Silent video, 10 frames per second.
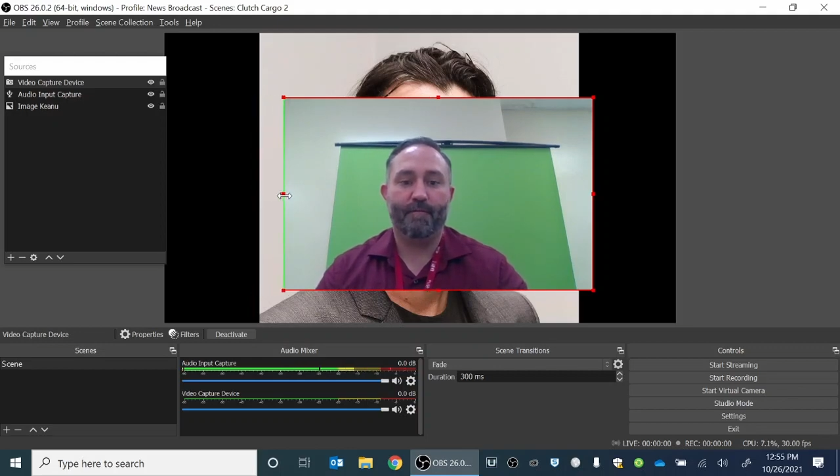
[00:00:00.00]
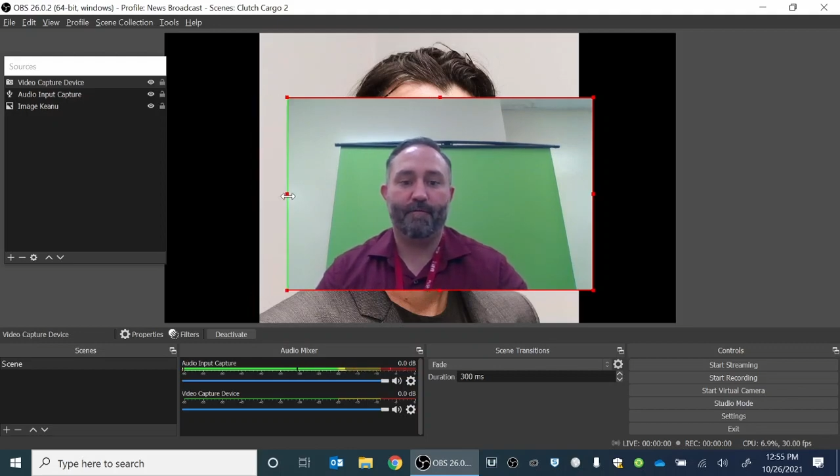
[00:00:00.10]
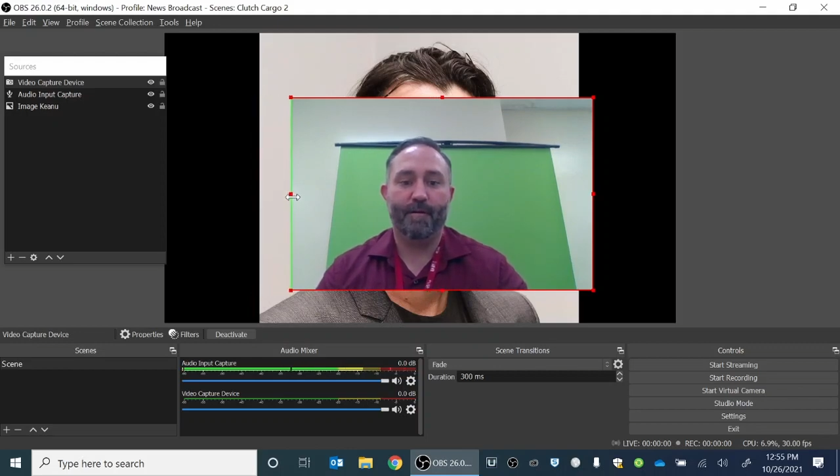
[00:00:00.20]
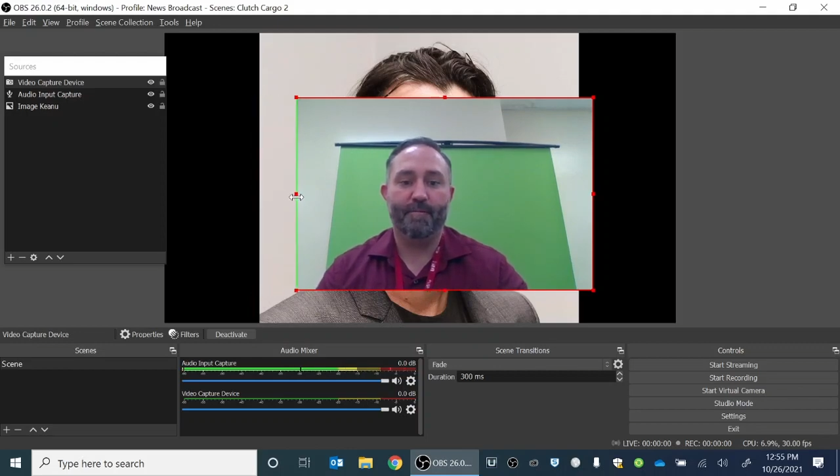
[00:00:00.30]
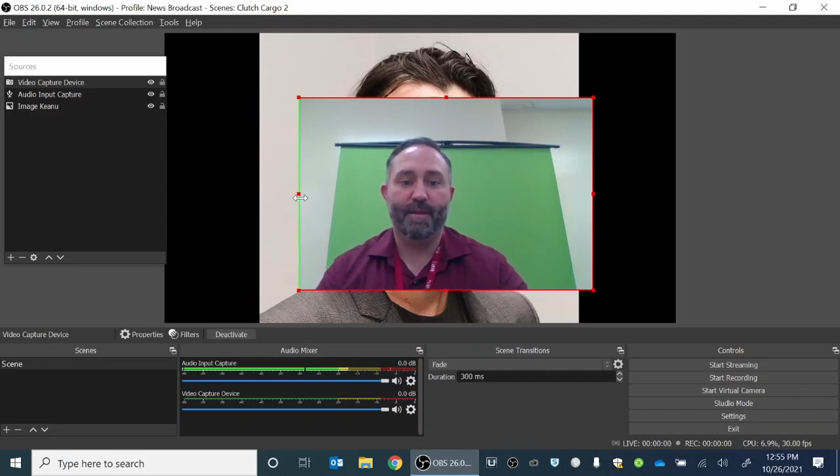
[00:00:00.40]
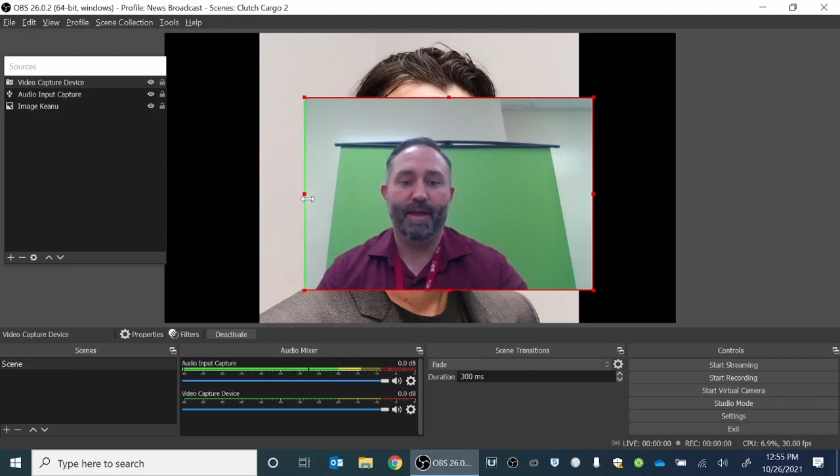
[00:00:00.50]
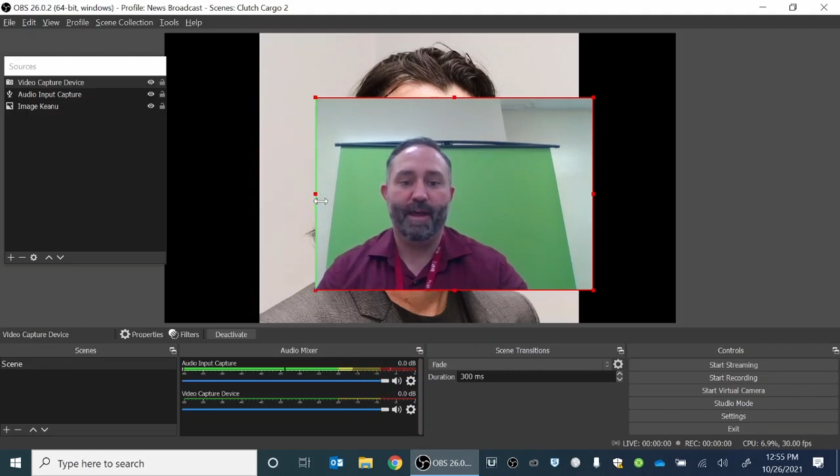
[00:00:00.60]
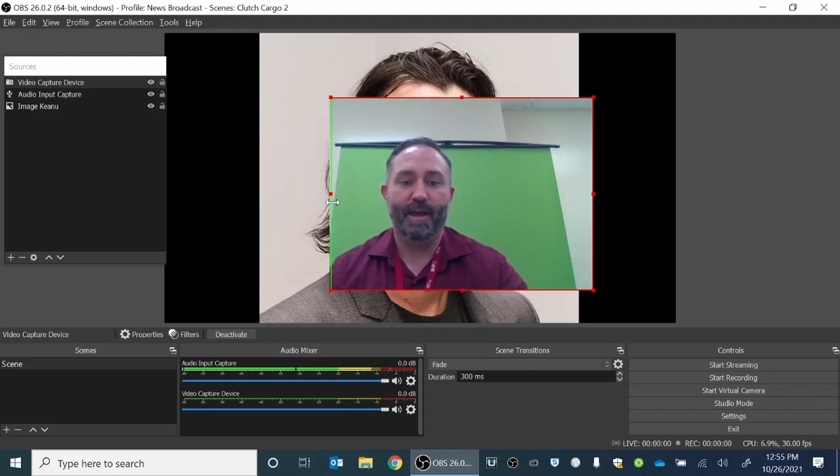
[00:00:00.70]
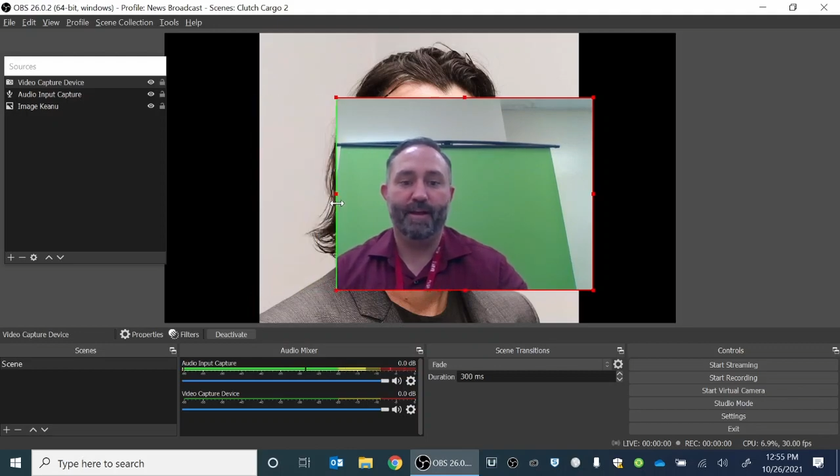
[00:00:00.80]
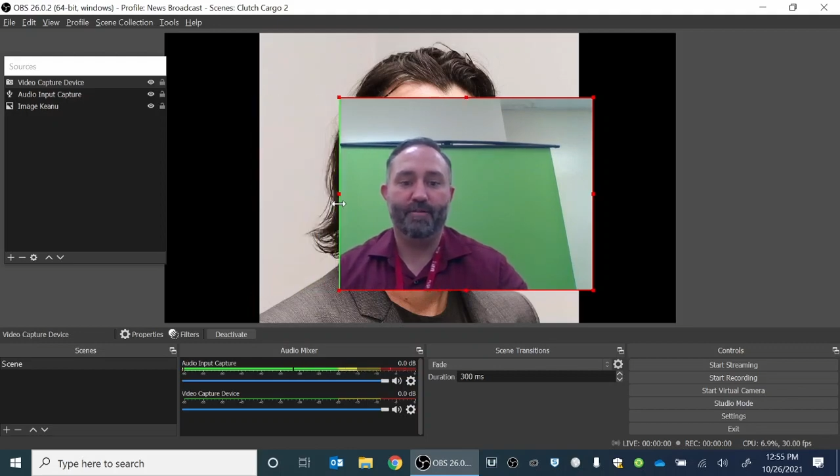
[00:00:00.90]
from the
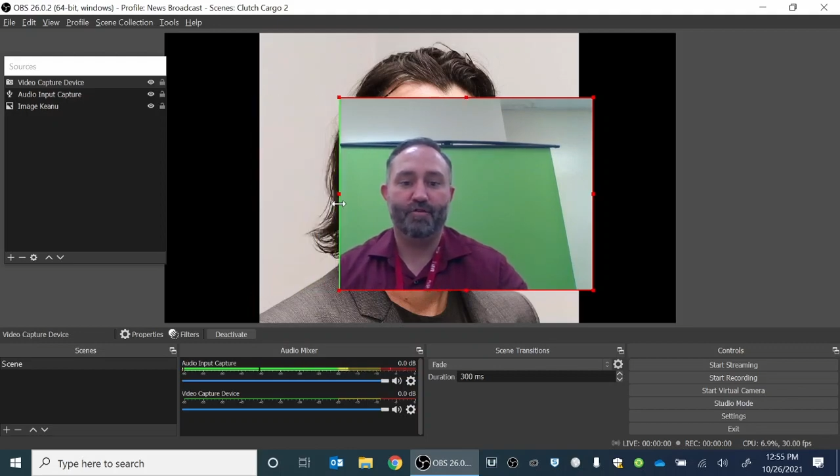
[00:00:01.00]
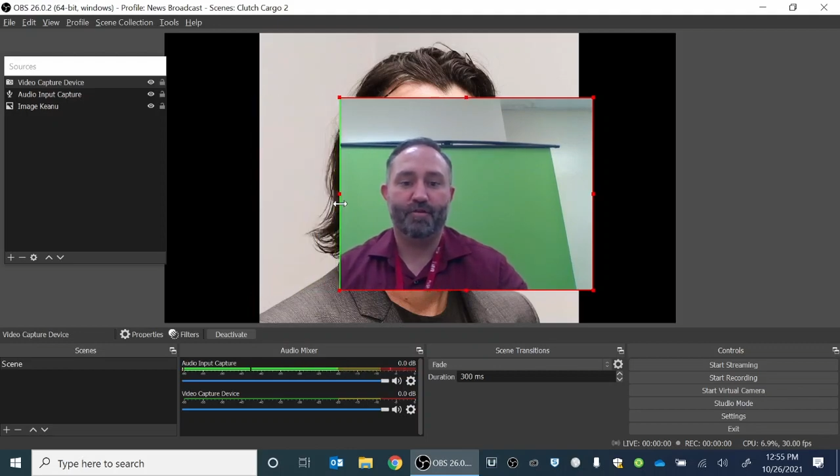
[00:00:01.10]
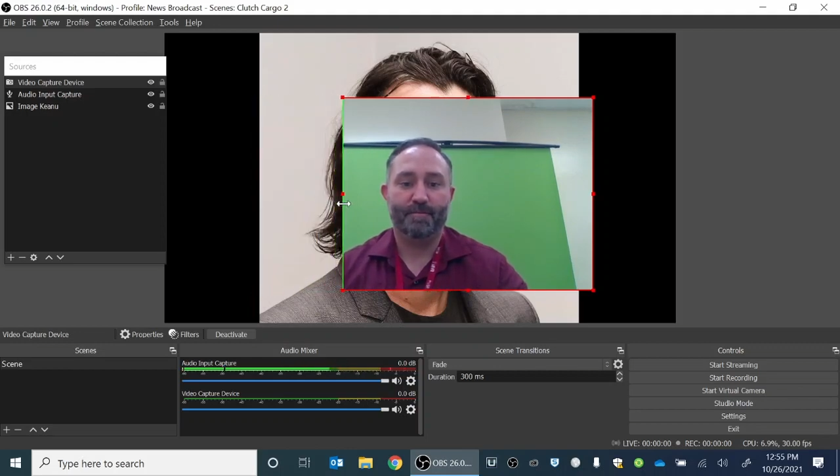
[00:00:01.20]
edge.